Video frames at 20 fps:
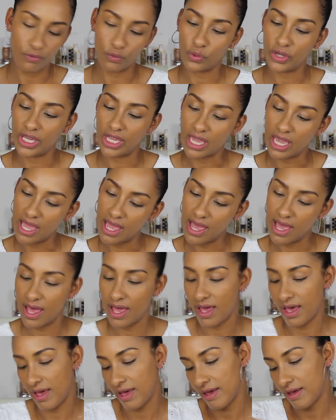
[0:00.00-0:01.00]
We
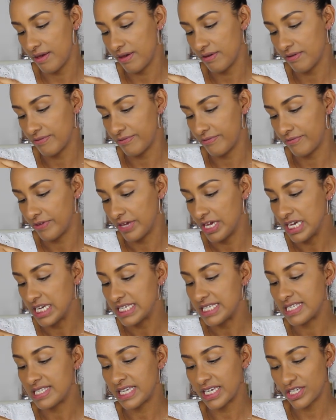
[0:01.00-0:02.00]
have
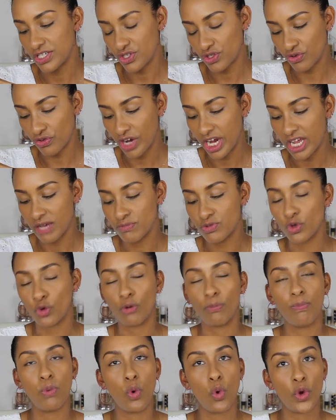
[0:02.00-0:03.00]
six grams or zero